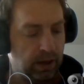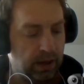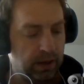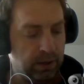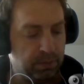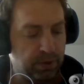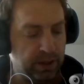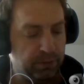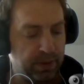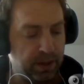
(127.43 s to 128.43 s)
In the
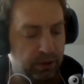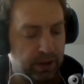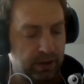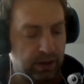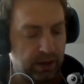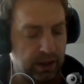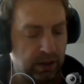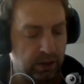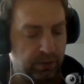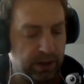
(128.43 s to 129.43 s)
brief period
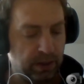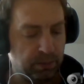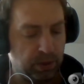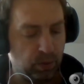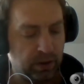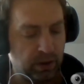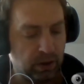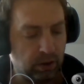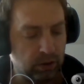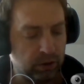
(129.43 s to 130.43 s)
intervening between the
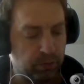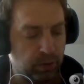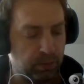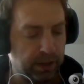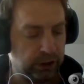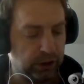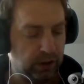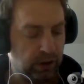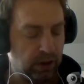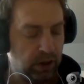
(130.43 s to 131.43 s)
close of probation,
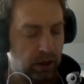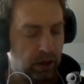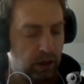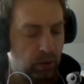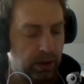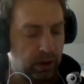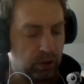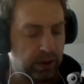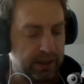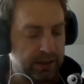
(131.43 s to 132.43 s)
when
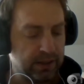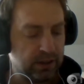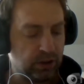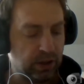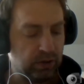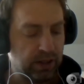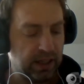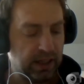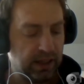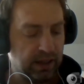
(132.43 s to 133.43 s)
Christ is crowned
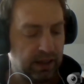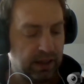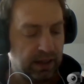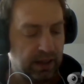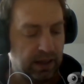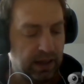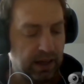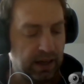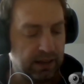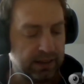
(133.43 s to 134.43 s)
King,
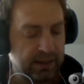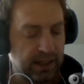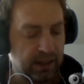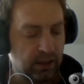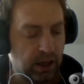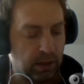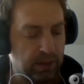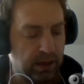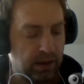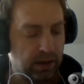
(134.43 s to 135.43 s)
and his second
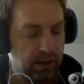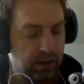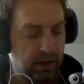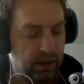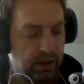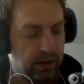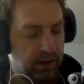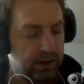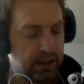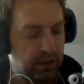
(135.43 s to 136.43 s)
coming,
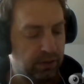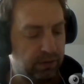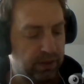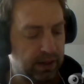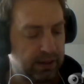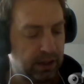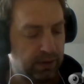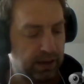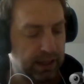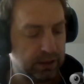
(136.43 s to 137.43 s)
the seven
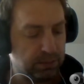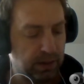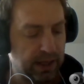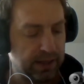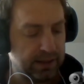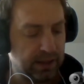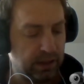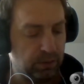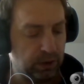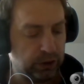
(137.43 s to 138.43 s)
last plagues
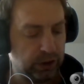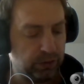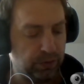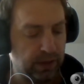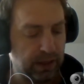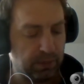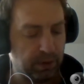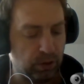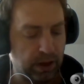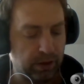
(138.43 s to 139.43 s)
in which is filled up the
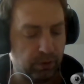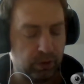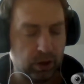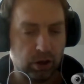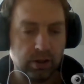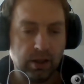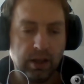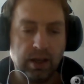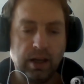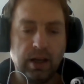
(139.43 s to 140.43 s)
wrath of God
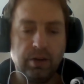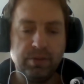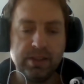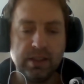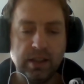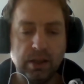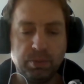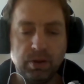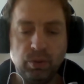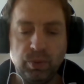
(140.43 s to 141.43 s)
are visited
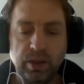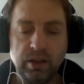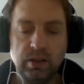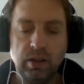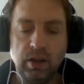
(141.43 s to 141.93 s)
upon the wicked